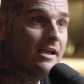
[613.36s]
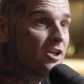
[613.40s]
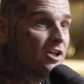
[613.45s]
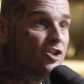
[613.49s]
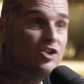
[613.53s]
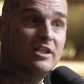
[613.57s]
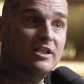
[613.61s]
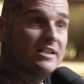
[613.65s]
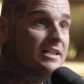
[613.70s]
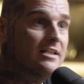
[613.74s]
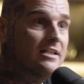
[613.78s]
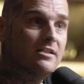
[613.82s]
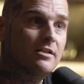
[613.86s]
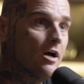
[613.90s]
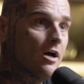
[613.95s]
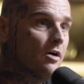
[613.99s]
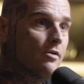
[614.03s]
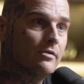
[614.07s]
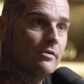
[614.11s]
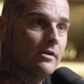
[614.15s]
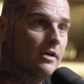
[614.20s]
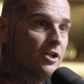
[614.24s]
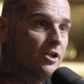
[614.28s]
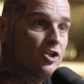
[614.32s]
Damn. She didn't
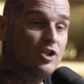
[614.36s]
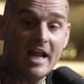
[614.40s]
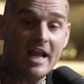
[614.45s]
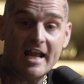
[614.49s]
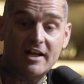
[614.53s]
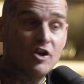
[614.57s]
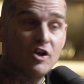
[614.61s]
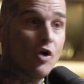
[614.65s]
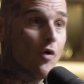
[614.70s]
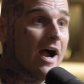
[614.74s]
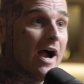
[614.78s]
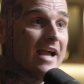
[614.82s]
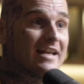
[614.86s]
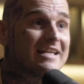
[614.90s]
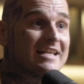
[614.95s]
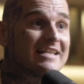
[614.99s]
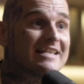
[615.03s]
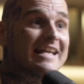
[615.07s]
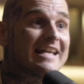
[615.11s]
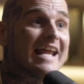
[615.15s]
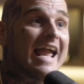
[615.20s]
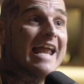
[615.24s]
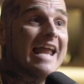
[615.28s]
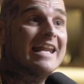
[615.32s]
know. She had no
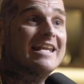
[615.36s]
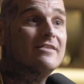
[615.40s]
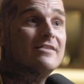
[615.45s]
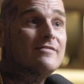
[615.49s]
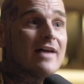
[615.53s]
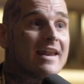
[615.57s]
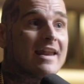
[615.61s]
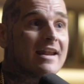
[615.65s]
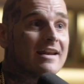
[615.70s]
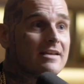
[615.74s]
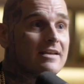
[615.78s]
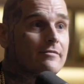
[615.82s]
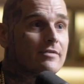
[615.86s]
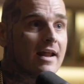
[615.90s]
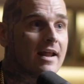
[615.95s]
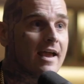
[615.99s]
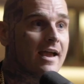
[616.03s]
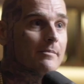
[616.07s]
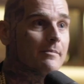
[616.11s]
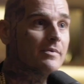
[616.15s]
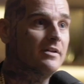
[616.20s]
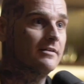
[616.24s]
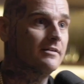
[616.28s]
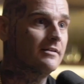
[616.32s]
idea that any of that had even
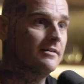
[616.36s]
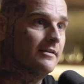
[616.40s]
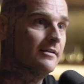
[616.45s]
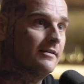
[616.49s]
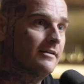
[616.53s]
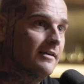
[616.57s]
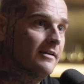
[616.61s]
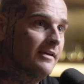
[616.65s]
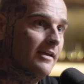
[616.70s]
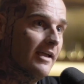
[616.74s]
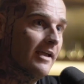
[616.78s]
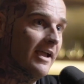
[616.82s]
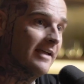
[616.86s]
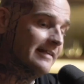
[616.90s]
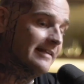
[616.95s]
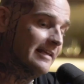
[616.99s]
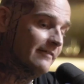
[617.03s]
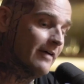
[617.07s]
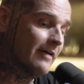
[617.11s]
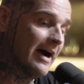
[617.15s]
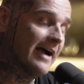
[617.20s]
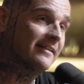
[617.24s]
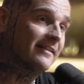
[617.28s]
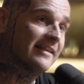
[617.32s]
happened,
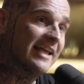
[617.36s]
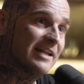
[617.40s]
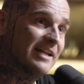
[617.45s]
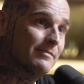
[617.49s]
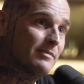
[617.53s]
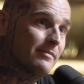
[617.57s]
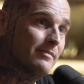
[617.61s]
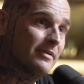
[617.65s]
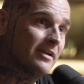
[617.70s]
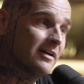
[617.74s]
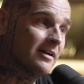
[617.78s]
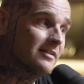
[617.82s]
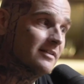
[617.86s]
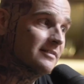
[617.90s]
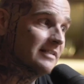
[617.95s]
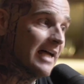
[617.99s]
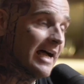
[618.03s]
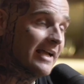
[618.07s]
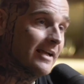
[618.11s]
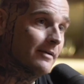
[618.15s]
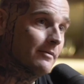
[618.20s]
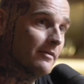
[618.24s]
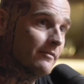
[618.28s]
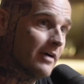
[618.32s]
and they violated me because
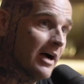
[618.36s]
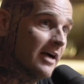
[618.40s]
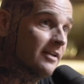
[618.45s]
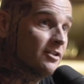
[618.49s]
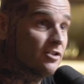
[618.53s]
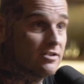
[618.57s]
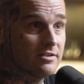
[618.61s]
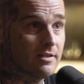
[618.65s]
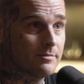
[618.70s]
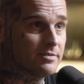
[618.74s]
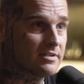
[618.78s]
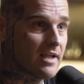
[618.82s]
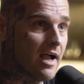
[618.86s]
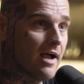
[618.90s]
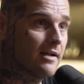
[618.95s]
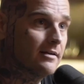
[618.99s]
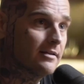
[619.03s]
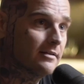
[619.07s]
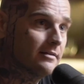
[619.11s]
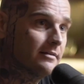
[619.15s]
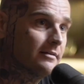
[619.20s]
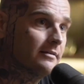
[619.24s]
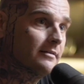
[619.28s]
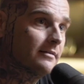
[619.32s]
I I just
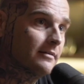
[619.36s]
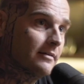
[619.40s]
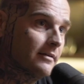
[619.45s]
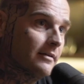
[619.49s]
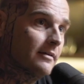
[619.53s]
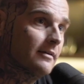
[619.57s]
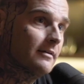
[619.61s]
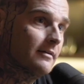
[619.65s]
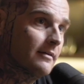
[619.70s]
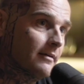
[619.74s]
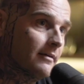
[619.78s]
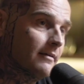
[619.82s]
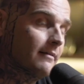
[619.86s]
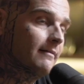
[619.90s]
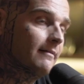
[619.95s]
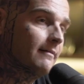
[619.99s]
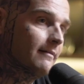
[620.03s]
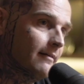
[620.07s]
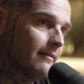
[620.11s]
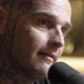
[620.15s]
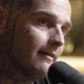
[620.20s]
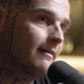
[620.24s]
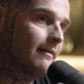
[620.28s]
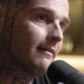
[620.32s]
absconded.
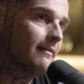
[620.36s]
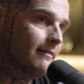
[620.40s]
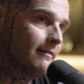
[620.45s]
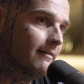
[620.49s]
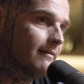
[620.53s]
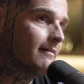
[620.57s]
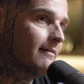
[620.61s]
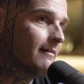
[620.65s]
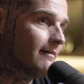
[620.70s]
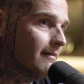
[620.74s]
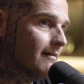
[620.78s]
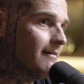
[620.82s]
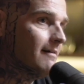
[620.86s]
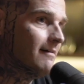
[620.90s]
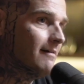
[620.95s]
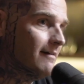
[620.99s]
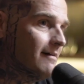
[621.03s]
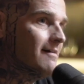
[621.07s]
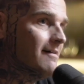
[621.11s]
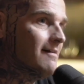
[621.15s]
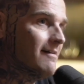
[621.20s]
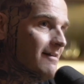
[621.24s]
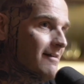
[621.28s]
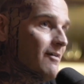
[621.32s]
Yeah.
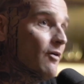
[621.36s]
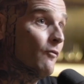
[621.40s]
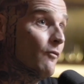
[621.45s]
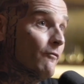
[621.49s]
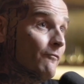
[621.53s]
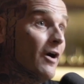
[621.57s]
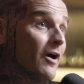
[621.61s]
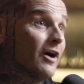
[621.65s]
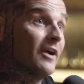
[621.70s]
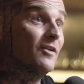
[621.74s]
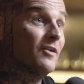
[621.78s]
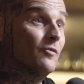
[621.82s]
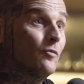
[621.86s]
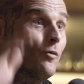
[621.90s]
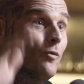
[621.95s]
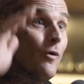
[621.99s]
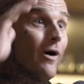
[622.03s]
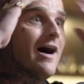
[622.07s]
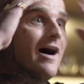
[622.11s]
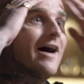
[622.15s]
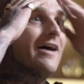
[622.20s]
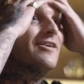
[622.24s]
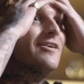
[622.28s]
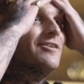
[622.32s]
That's fucking fucking
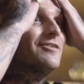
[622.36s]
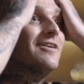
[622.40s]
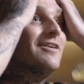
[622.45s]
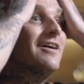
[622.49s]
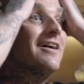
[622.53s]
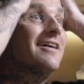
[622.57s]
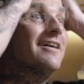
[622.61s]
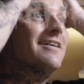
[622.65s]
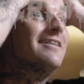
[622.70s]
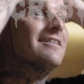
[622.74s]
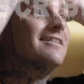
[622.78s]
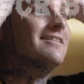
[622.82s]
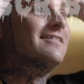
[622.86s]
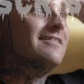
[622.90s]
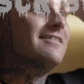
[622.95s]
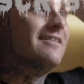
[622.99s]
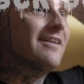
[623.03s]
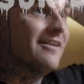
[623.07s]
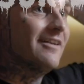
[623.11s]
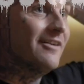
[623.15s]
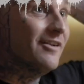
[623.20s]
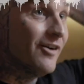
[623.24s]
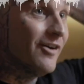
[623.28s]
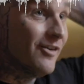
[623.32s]
wild, bonkers. Right?